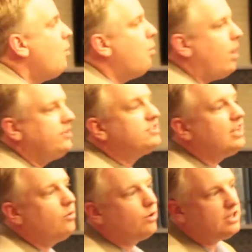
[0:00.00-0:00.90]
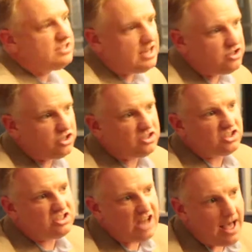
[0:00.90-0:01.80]
Once an organization
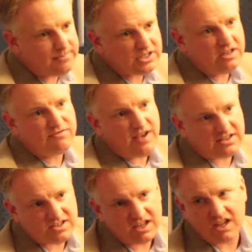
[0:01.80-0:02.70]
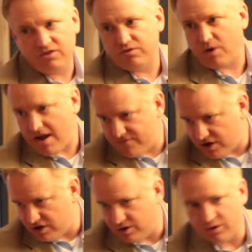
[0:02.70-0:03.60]
stops investing in
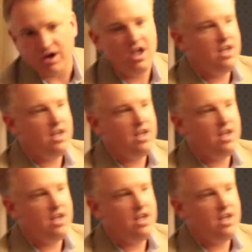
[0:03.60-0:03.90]
revenue,